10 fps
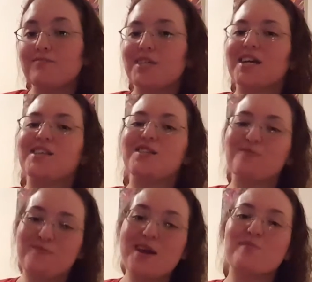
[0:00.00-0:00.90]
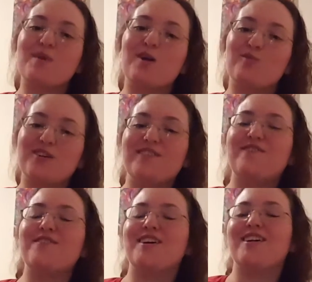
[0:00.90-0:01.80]
Because you make my wood
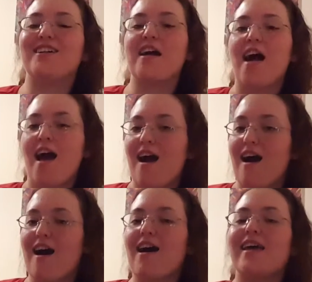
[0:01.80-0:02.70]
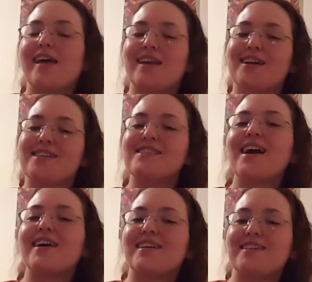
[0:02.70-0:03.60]
feel hot and
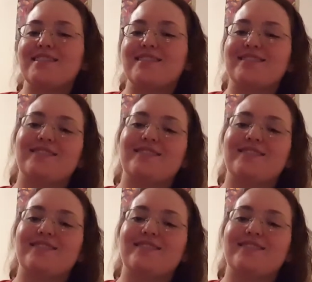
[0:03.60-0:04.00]
excited.